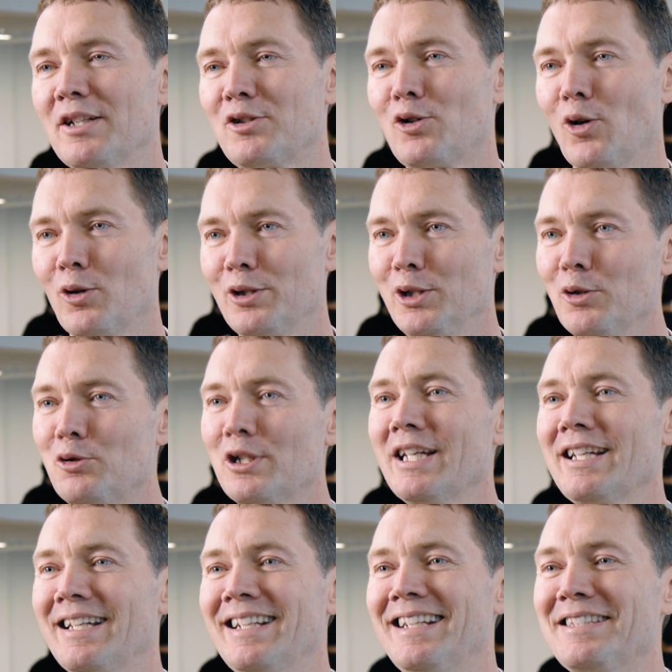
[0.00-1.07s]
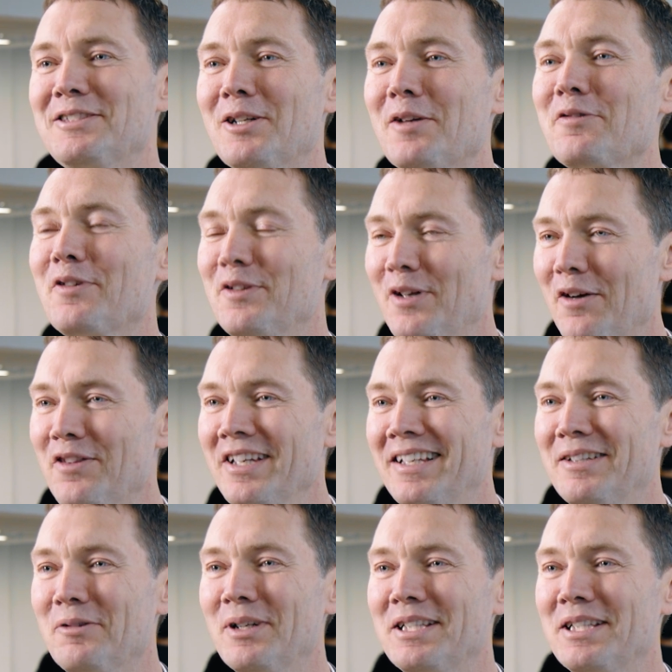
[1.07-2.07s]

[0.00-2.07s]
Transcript: is called Newtech, and it's not for nothing.